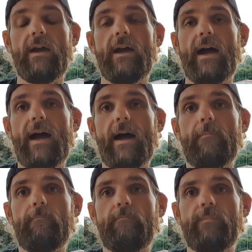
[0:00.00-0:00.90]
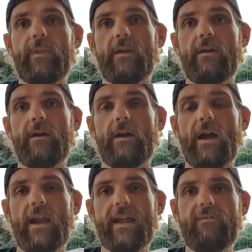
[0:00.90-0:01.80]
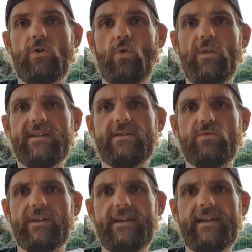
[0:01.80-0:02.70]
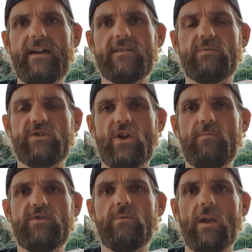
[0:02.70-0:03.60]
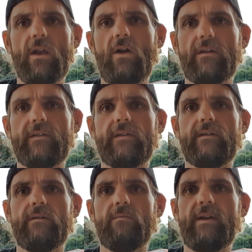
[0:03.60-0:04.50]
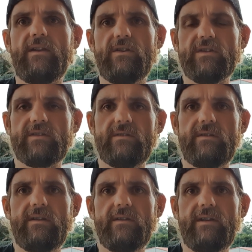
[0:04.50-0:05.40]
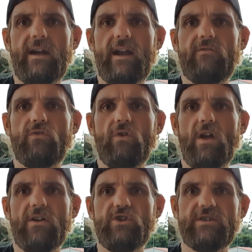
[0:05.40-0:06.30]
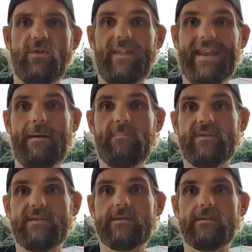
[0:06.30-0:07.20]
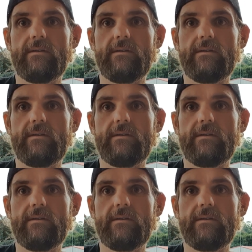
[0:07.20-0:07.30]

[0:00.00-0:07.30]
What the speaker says: And they give you all these little details, which helps you a lot when you don't have to rely just on the numbers